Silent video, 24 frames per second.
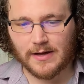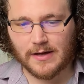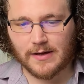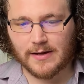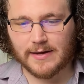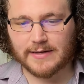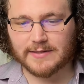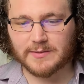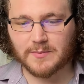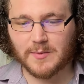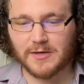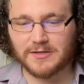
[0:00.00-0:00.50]

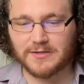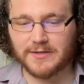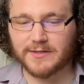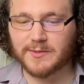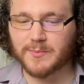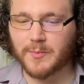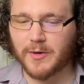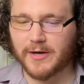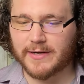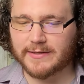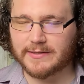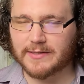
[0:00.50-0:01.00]
As much as
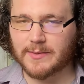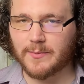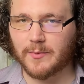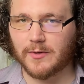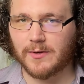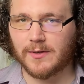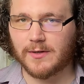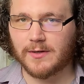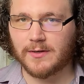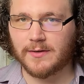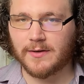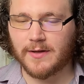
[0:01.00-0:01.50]

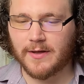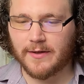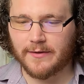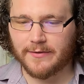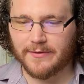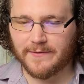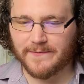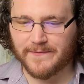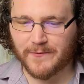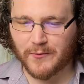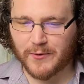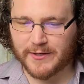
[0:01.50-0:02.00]
possible,
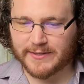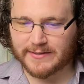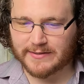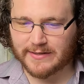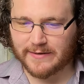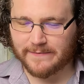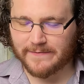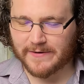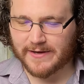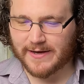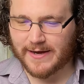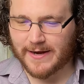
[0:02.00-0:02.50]
the voice
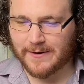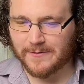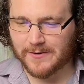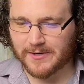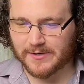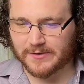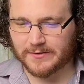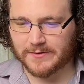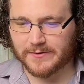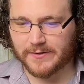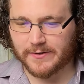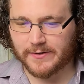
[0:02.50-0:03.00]
of a
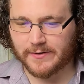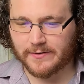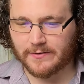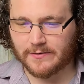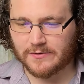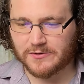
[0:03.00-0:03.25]
character